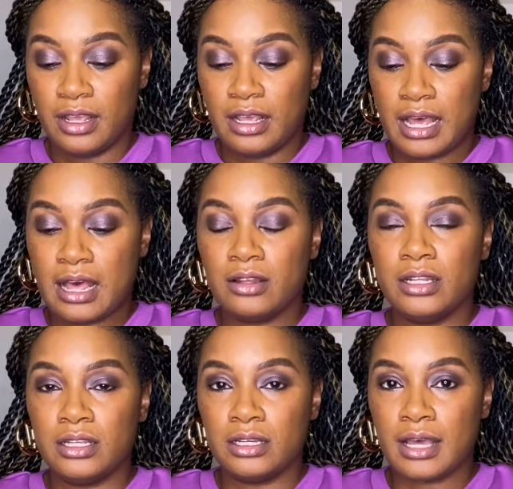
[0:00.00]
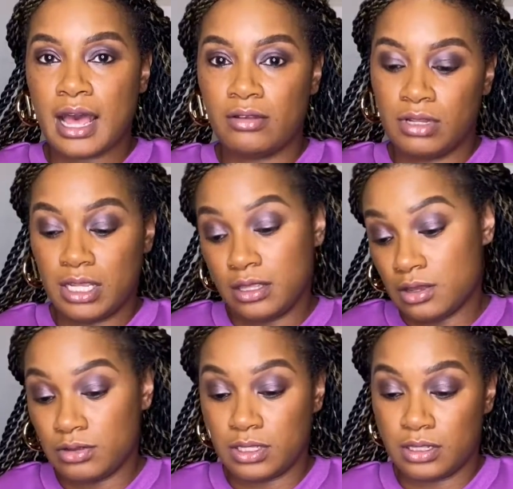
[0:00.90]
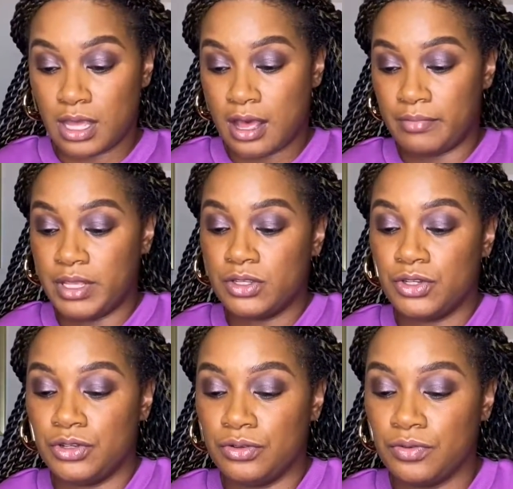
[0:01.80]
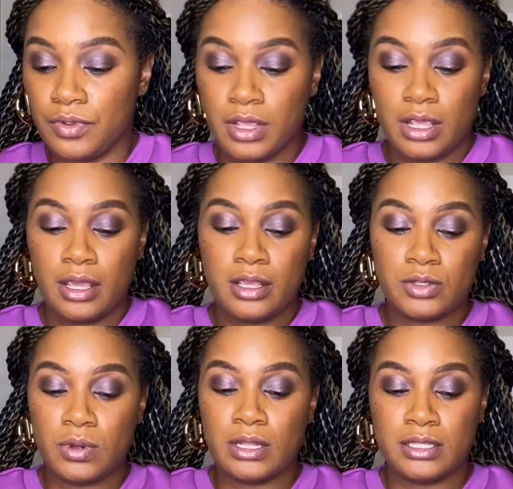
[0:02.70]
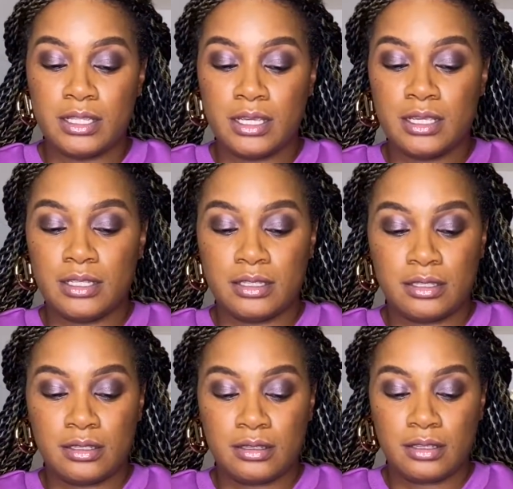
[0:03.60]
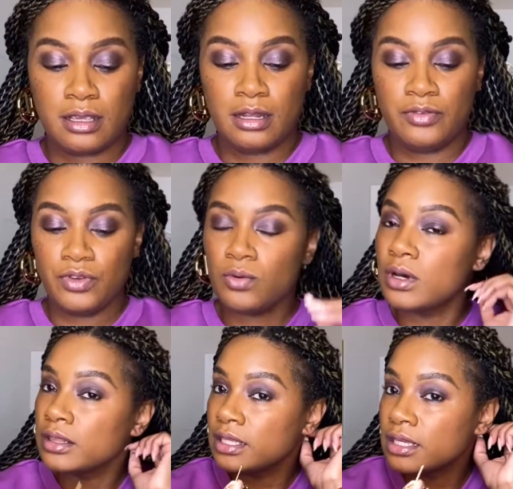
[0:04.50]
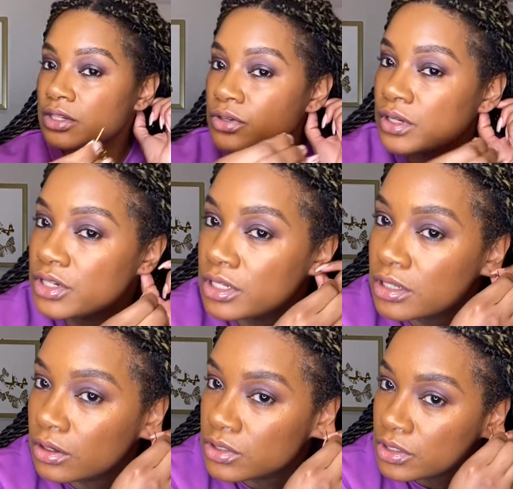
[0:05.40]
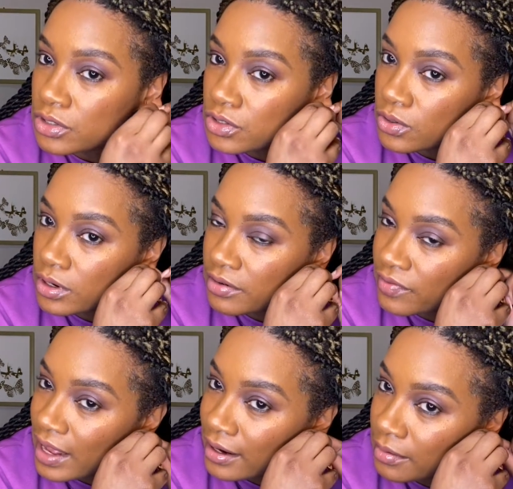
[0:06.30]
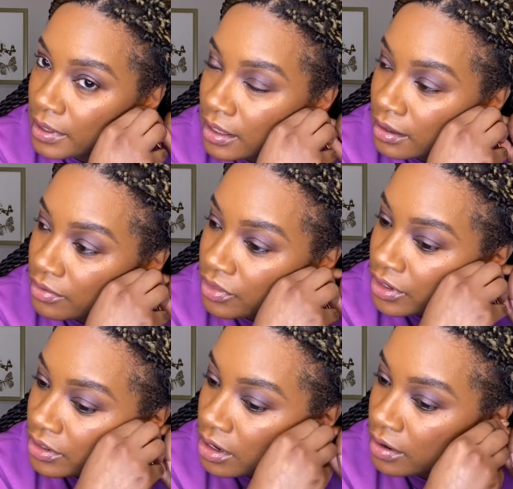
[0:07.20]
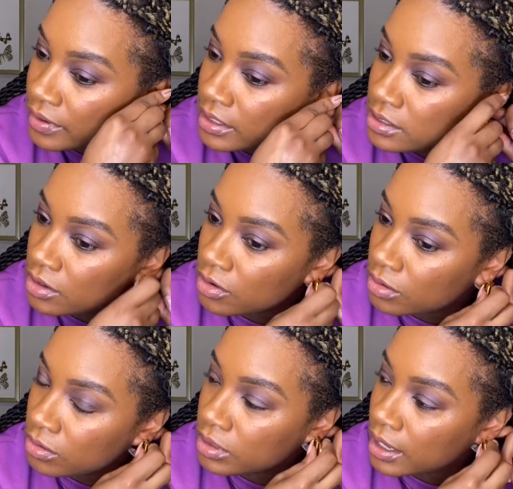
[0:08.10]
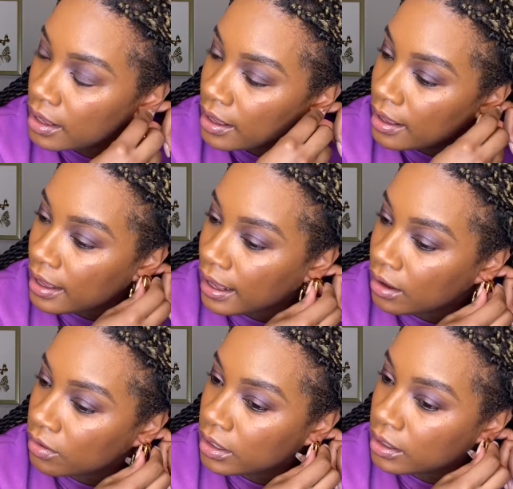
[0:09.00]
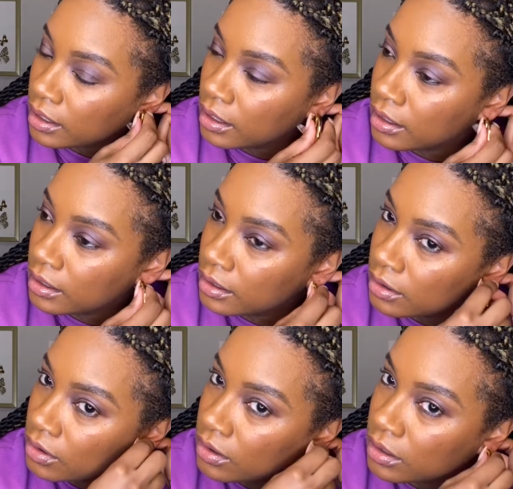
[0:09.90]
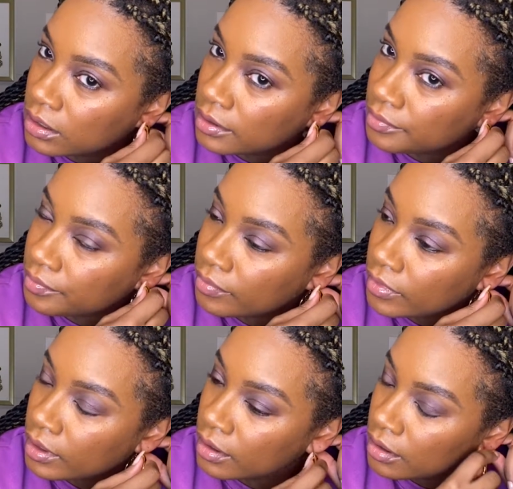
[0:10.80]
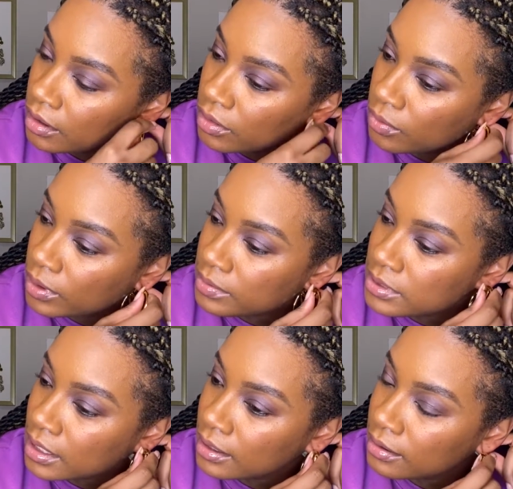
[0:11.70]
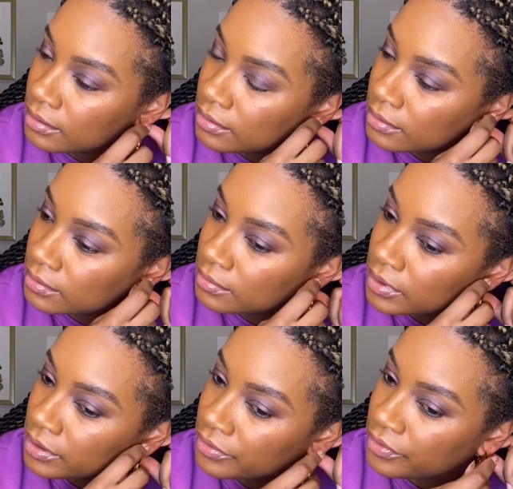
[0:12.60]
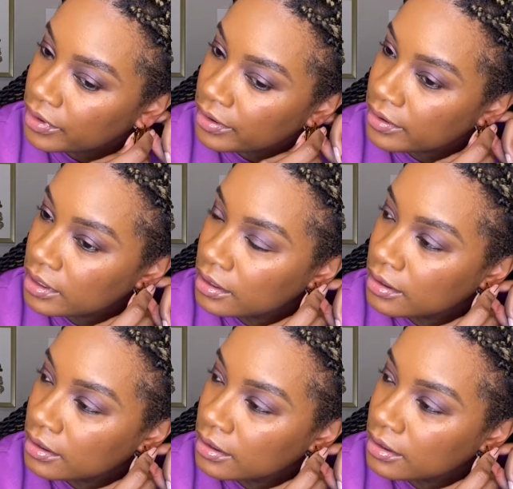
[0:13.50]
I'll link those in the comments too, as well as these. And if you want these, you can just go to the store and find them if they're already sold out again on the website. But they're very...